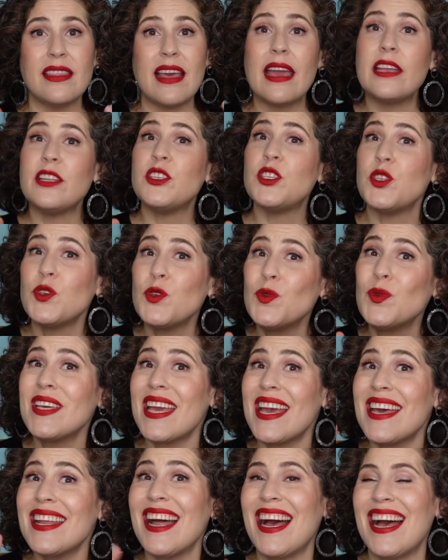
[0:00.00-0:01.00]
They do
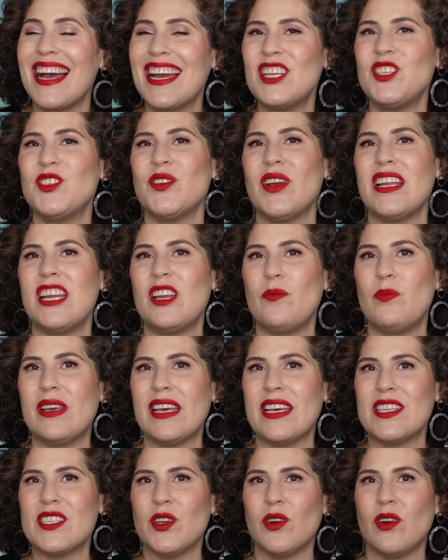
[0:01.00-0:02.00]
get hydrated
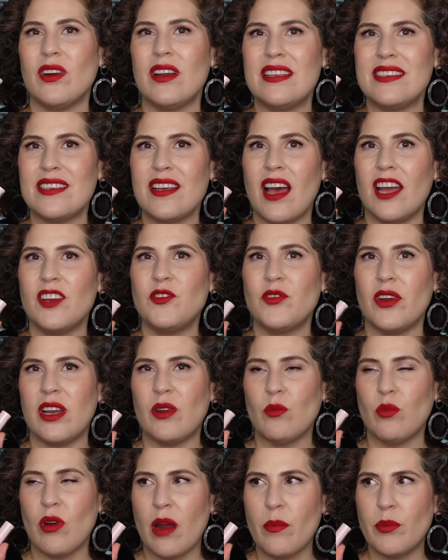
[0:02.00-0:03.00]
because there is
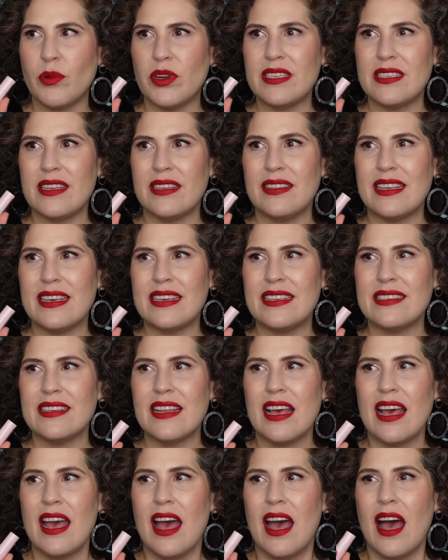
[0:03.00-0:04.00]
hydrating properties in this.
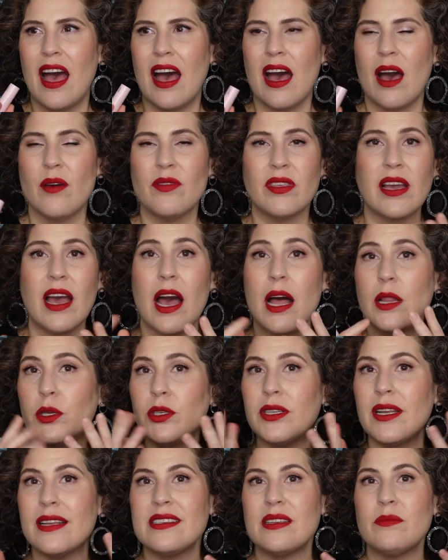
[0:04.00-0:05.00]
Uh, the color
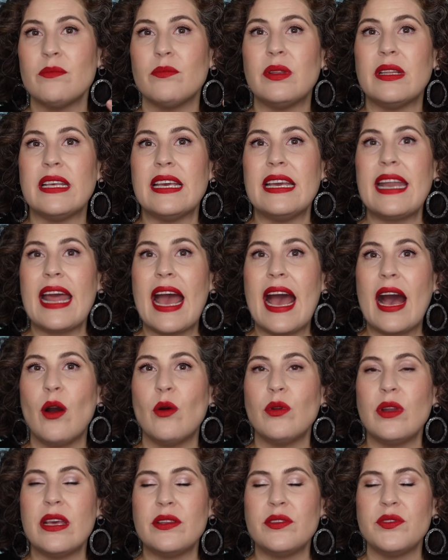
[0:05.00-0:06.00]
doesn't bleed
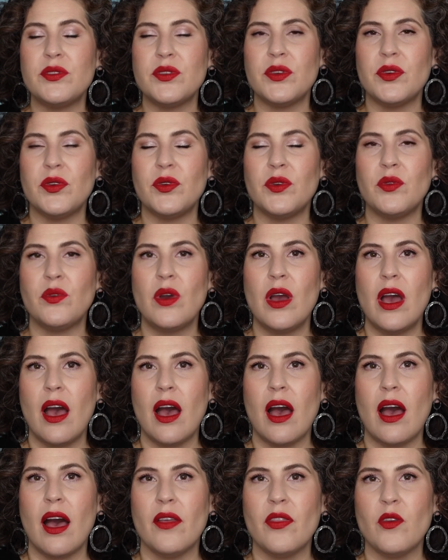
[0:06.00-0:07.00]
out into
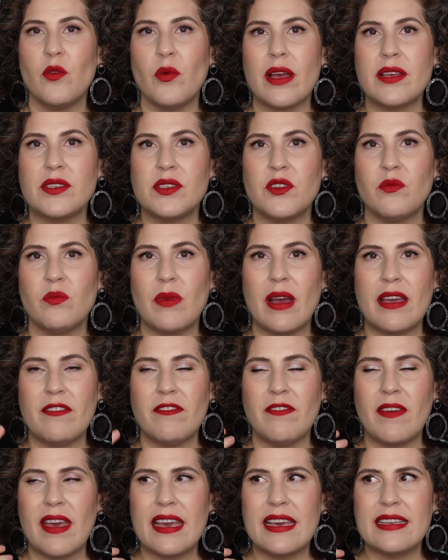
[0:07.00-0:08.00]
uh, the rest of my
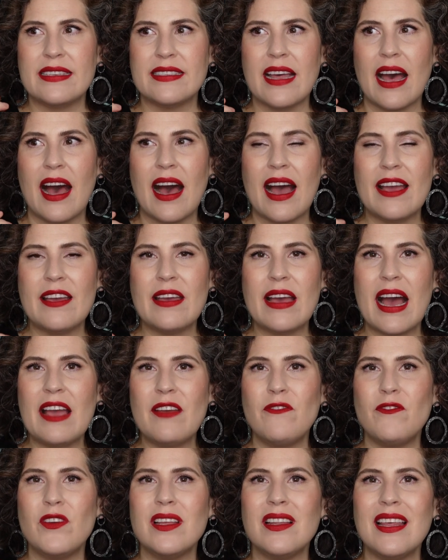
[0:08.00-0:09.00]
face. I, I
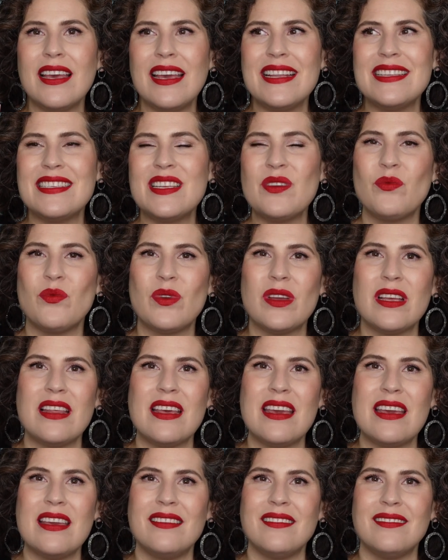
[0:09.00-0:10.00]
feel like it's a
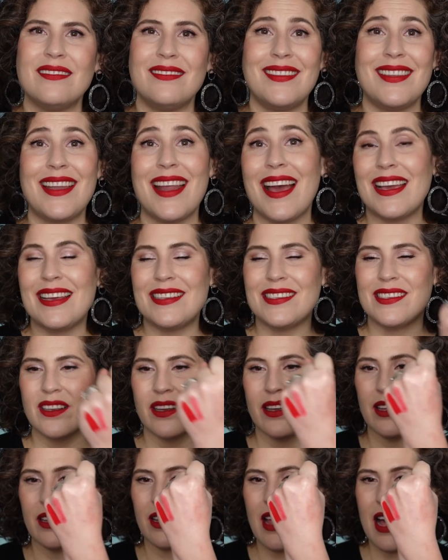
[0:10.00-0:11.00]
really nice
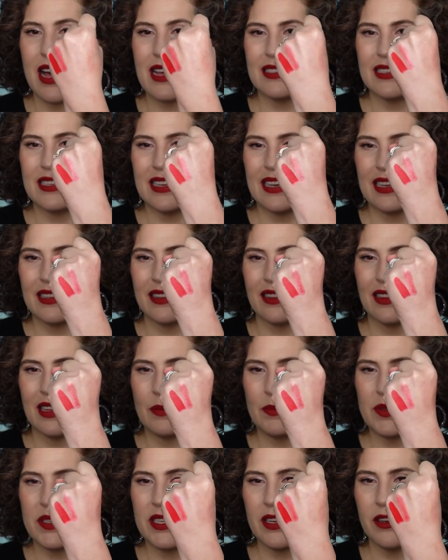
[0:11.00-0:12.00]
glossy
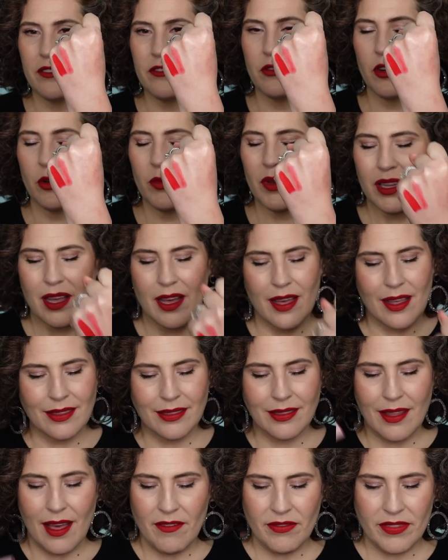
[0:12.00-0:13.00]
lipstick formula.
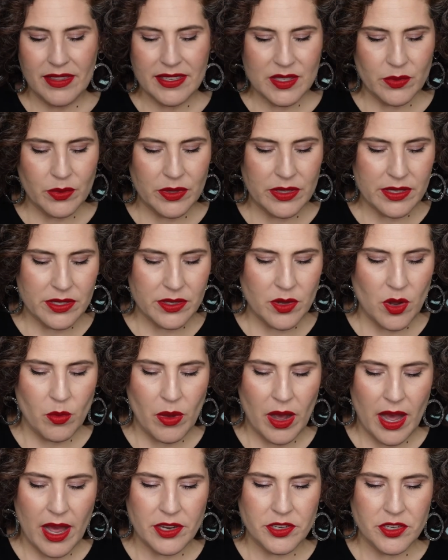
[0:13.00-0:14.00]
Love this one so
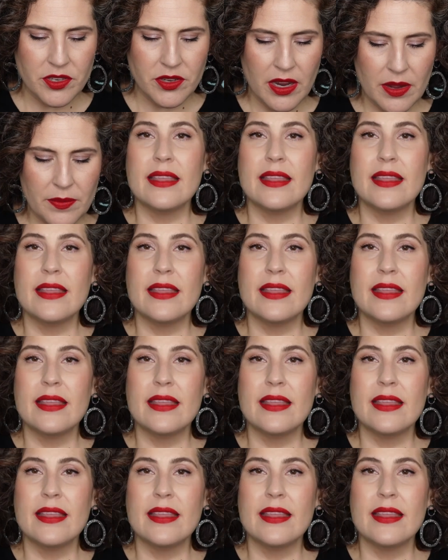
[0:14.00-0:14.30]
much.